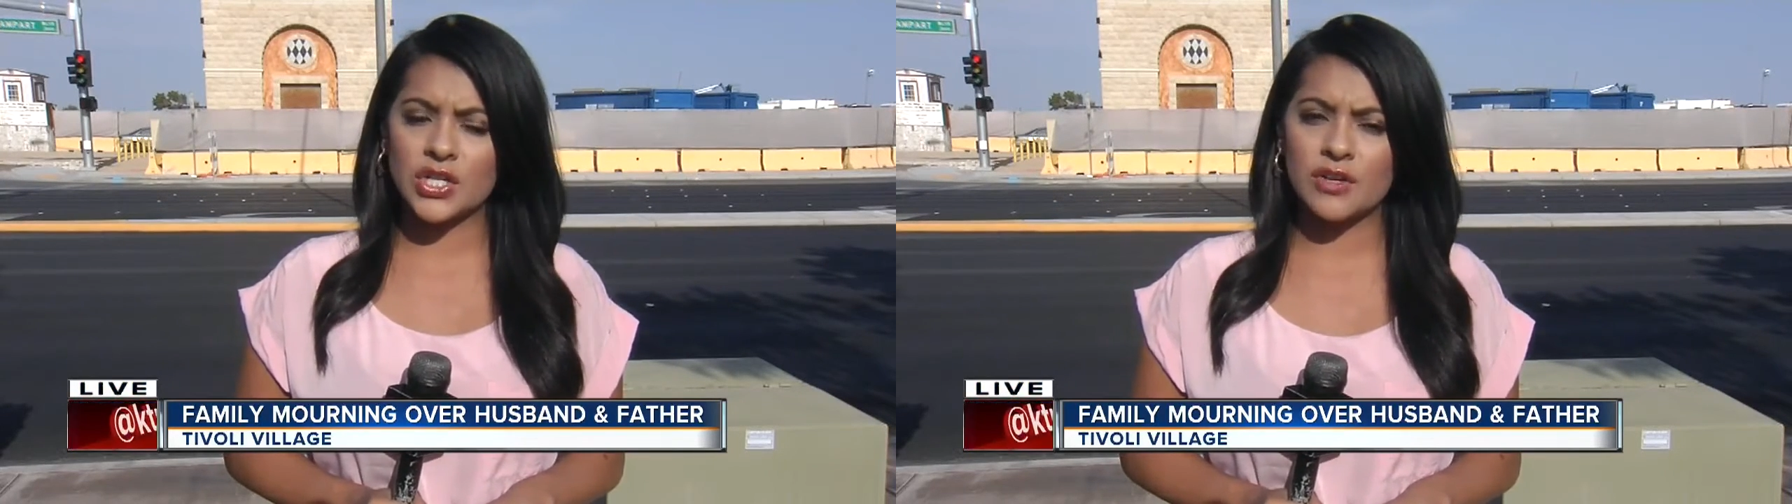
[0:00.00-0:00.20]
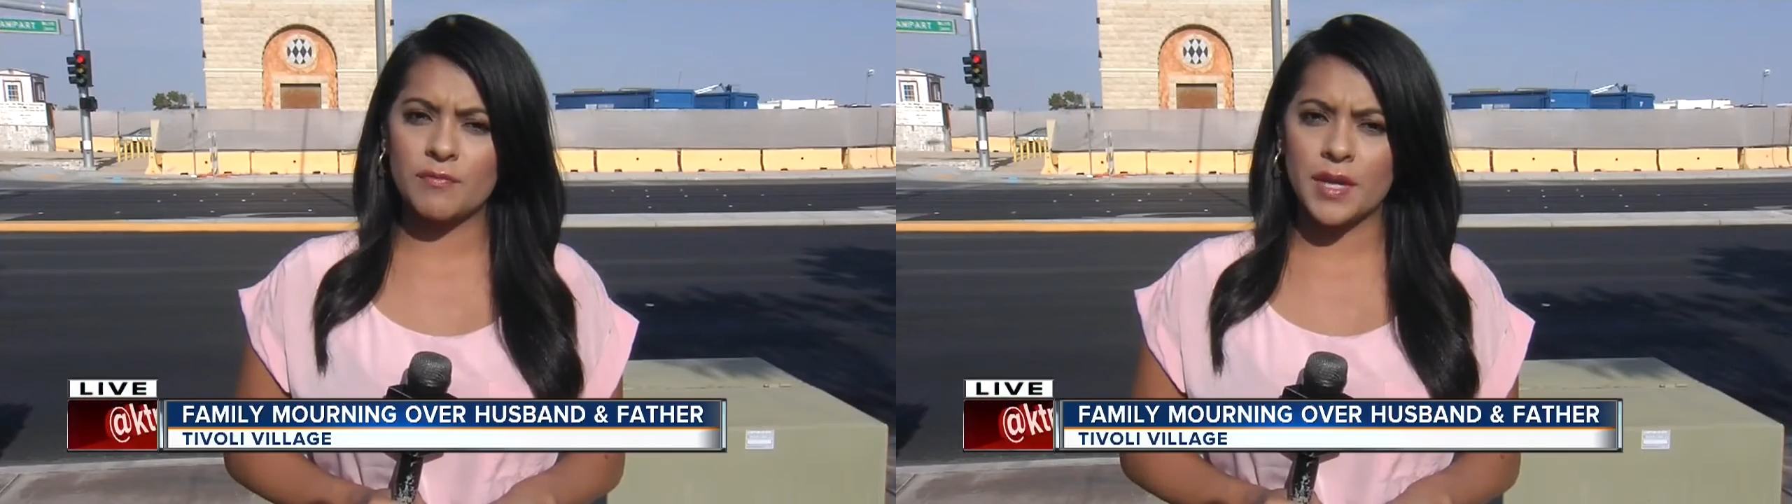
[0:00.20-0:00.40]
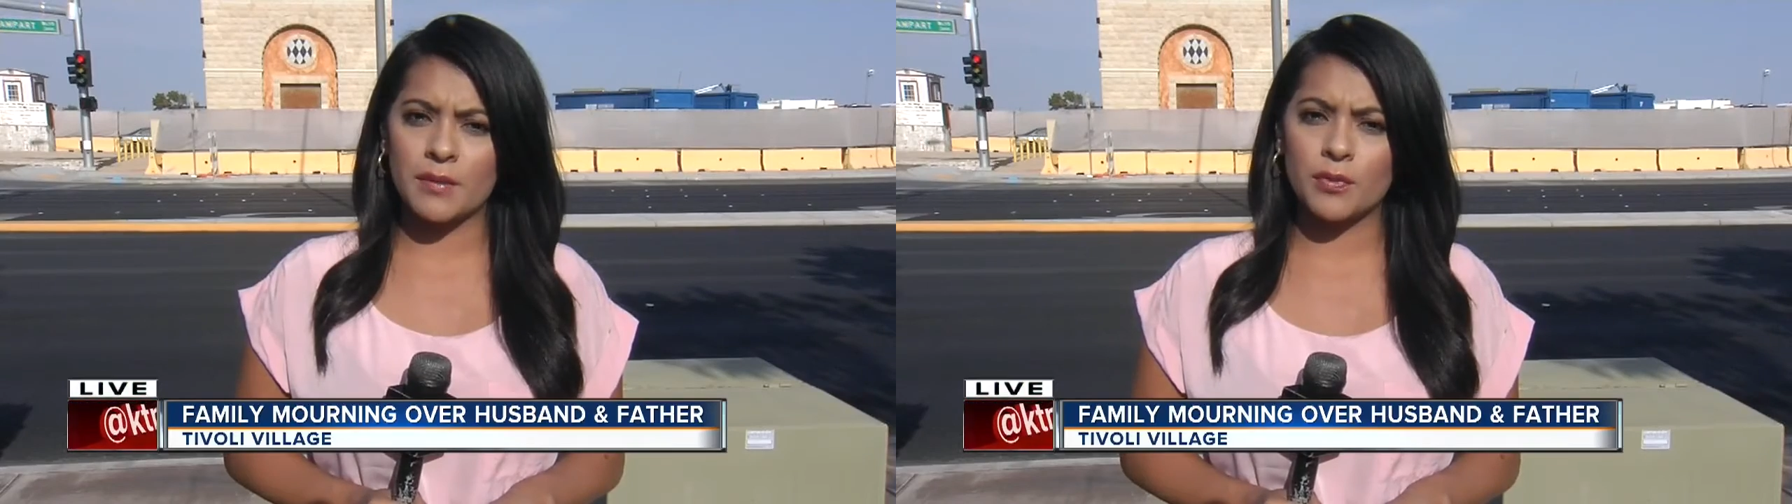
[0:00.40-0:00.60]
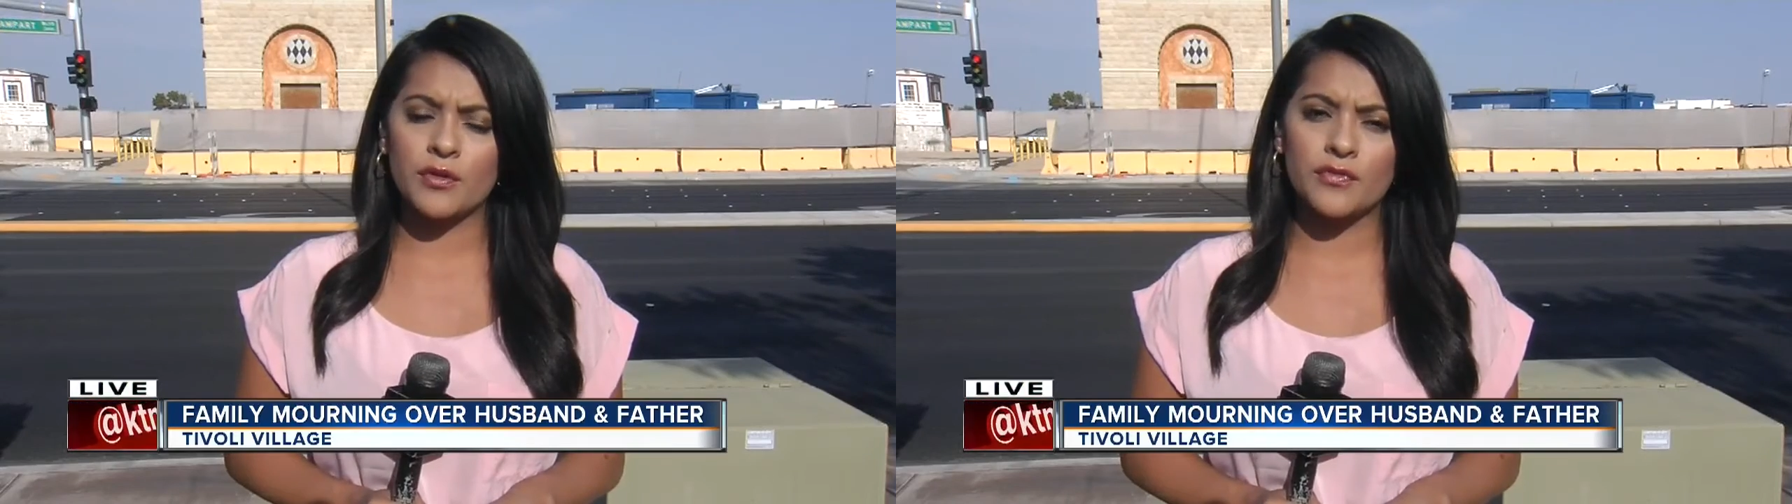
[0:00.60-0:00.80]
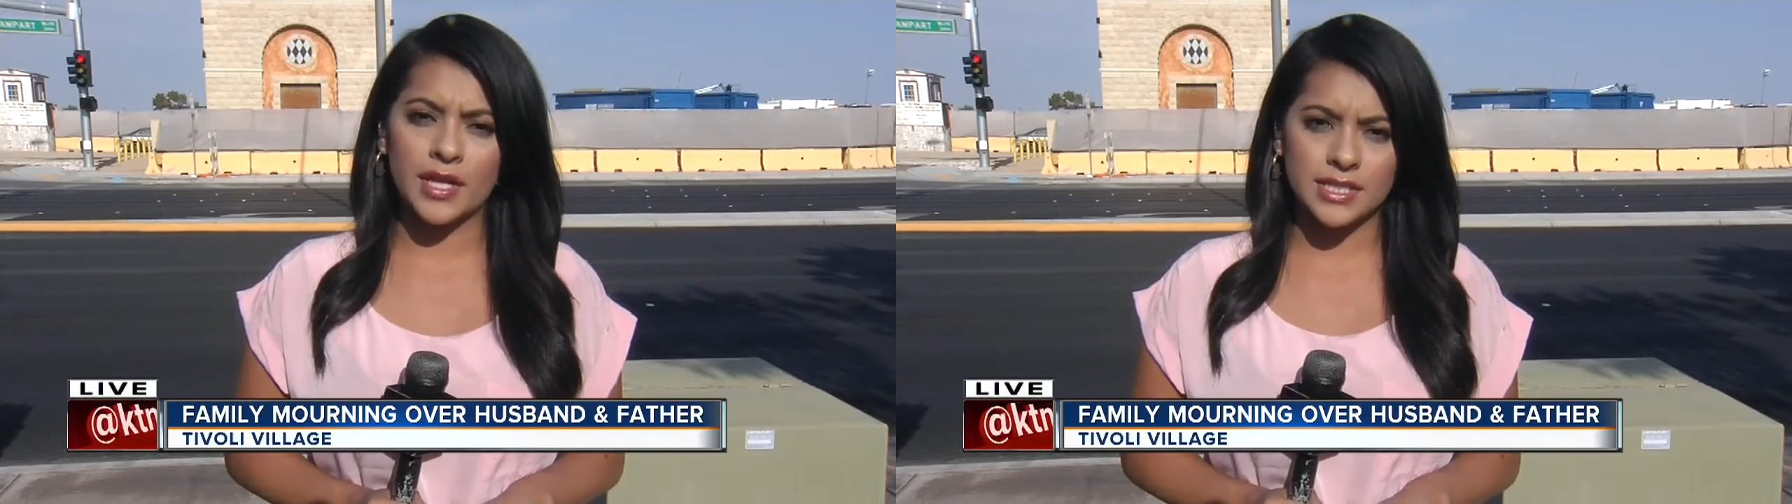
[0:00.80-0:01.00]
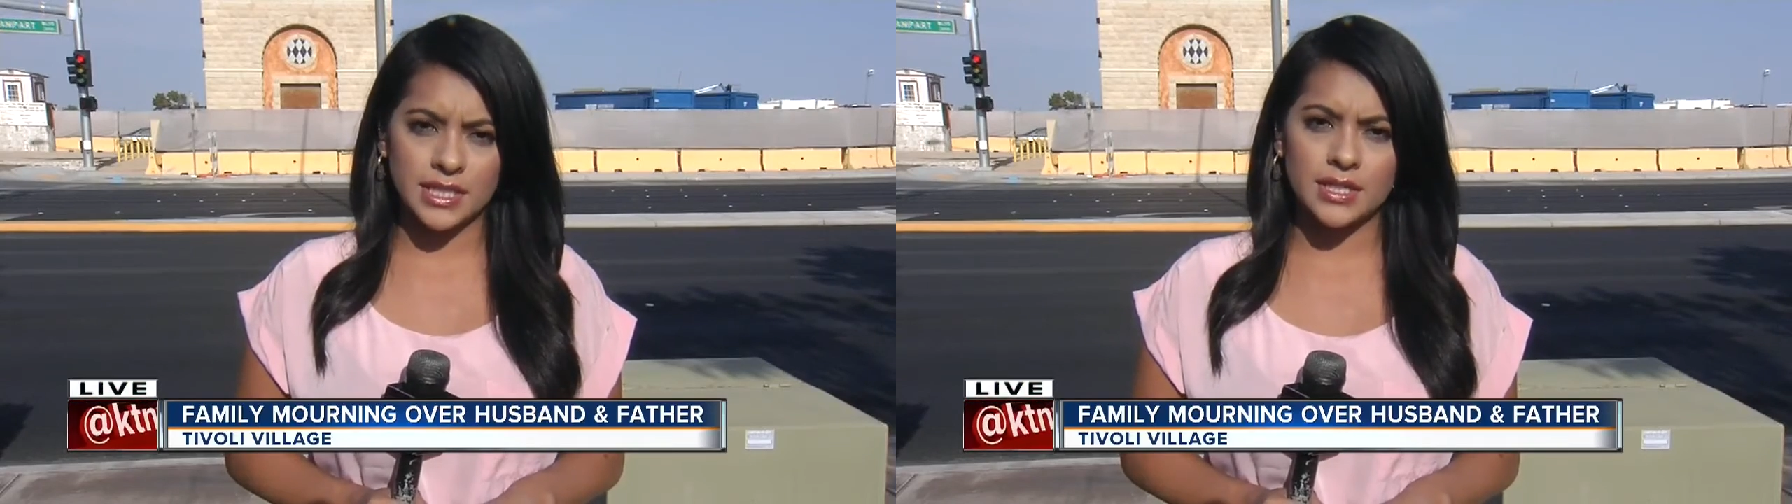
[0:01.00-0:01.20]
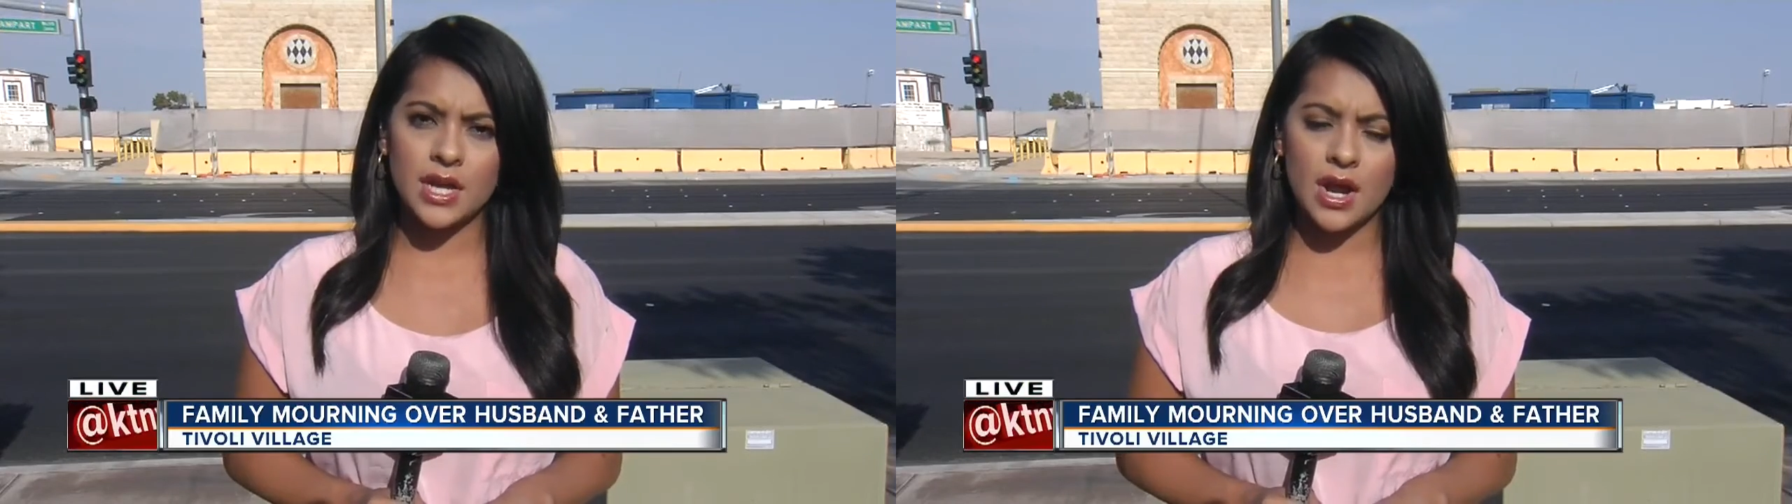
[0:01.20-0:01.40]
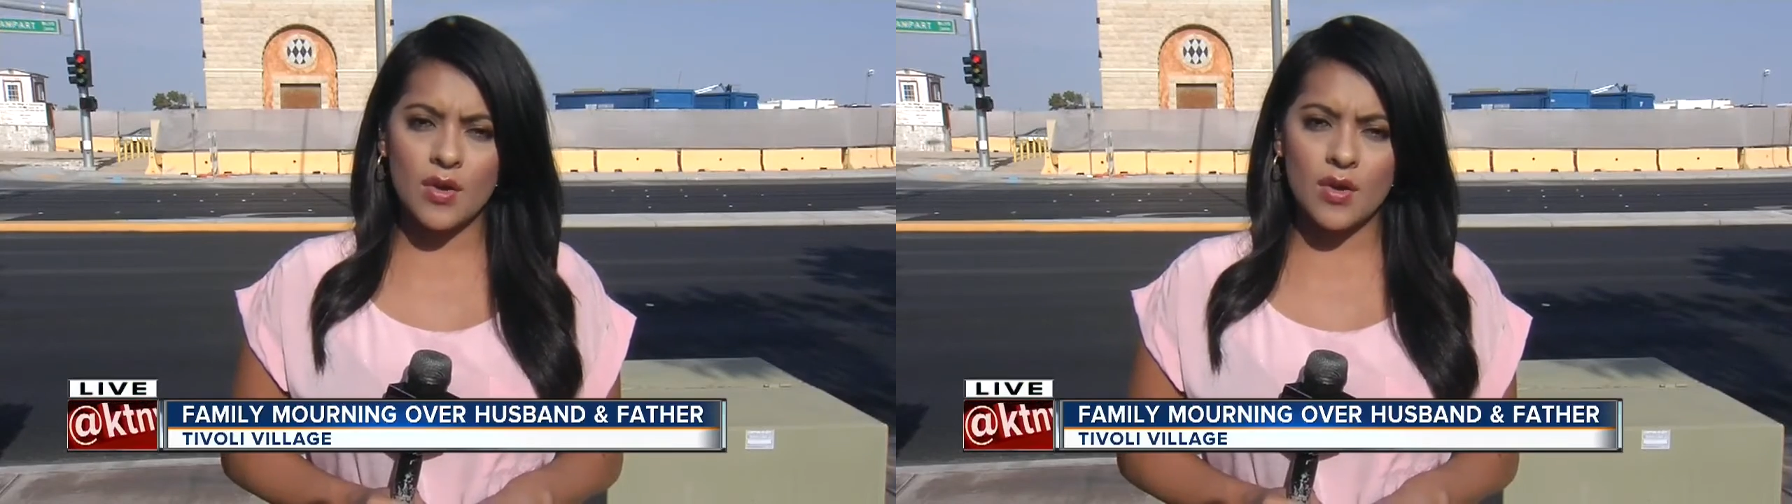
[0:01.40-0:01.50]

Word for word: could have been prevented.